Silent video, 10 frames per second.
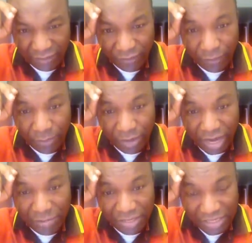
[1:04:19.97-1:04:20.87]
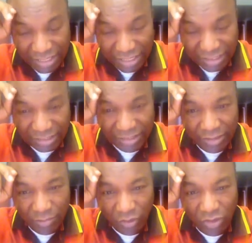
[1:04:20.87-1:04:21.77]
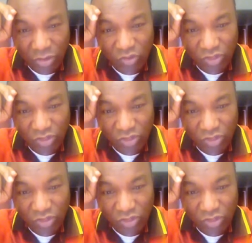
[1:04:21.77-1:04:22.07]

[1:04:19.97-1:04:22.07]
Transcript: for prayer meetings, but no